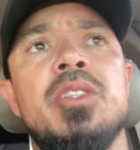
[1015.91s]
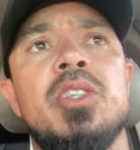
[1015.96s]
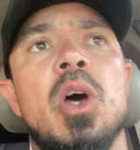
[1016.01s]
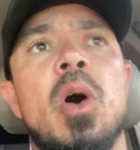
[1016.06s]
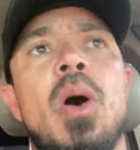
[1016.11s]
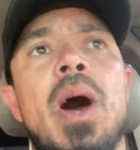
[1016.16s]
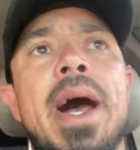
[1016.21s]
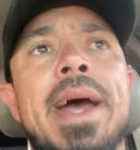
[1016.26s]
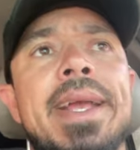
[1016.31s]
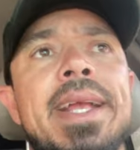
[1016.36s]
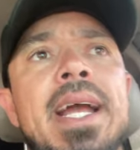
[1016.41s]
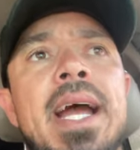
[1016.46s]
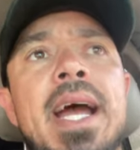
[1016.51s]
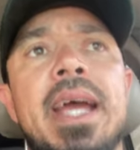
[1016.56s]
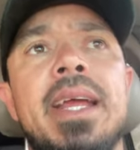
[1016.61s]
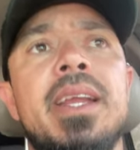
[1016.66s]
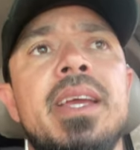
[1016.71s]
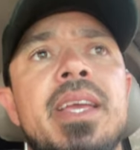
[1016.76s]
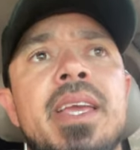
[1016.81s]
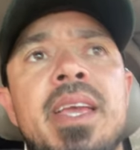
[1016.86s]
So I
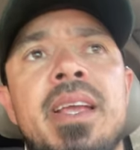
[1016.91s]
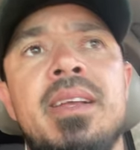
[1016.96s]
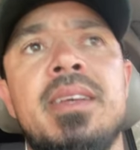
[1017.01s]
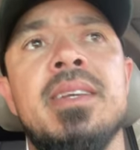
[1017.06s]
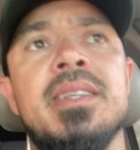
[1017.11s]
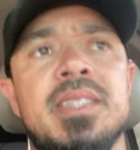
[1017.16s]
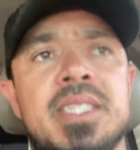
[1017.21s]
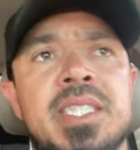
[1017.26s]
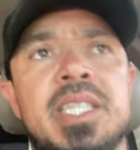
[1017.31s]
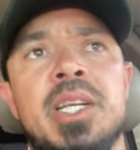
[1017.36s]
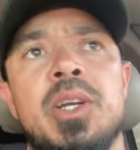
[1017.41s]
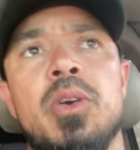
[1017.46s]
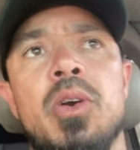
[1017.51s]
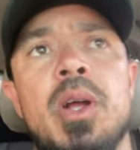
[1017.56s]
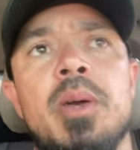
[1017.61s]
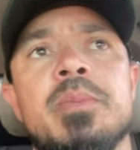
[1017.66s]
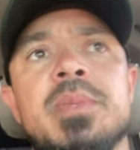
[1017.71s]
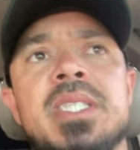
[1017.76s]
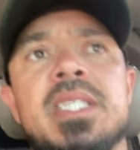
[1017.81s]
kind of consider them